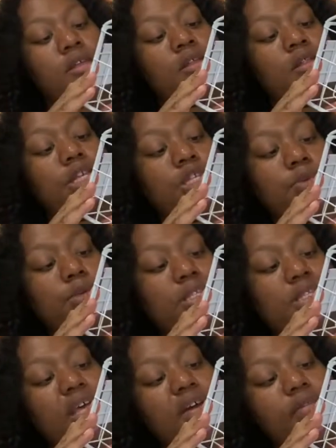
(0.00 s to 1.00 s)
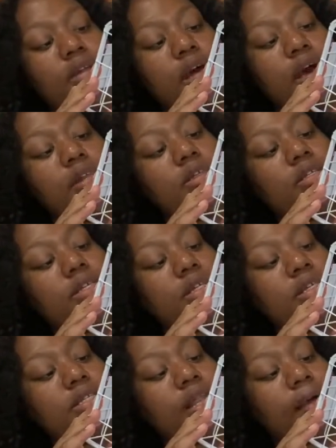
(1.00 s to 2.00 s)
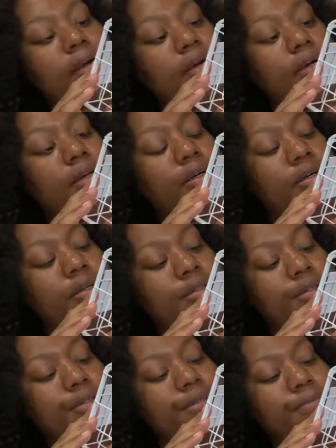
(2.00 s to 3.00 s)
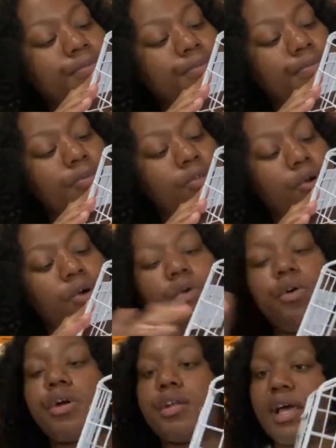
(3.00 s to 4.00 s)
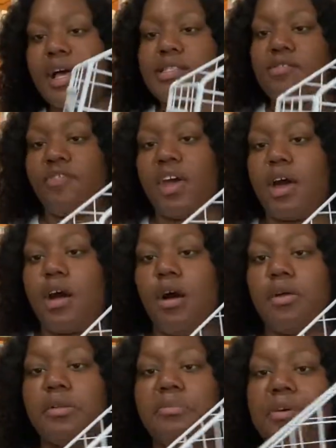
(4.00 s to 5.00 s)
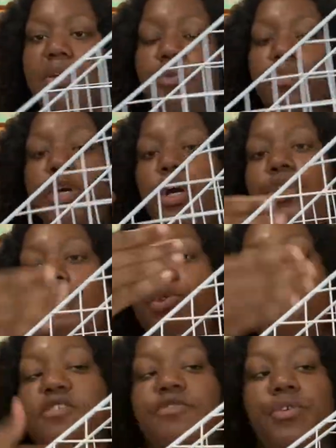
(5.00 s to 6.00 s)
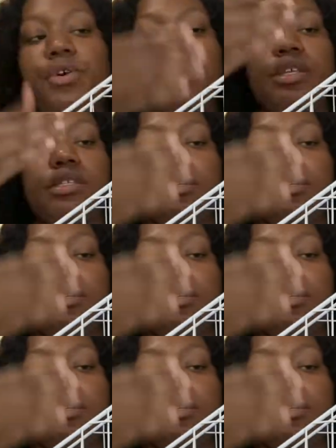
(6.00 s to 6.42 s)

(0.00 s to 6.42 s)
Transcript: This was $7, and it's like an organizer file holder, but we gonna use it for his